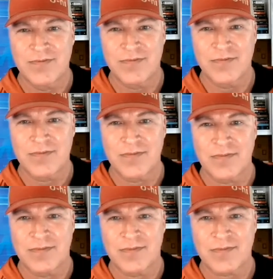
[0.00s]

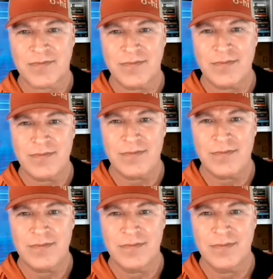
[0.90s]

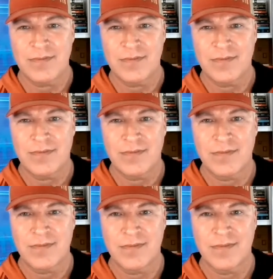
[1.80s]

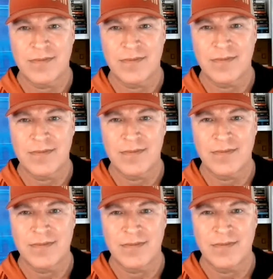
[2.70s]

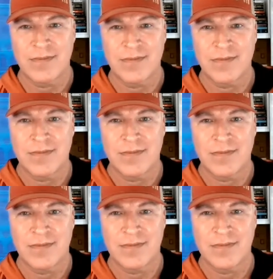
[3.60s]

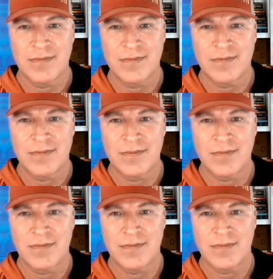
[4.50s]

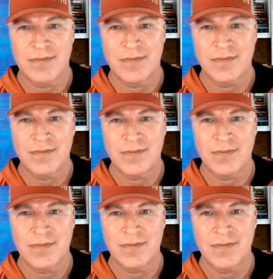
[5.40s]

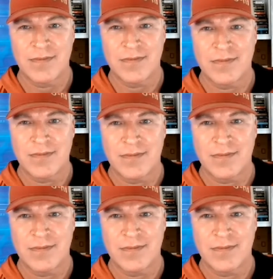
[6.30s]
[no speech]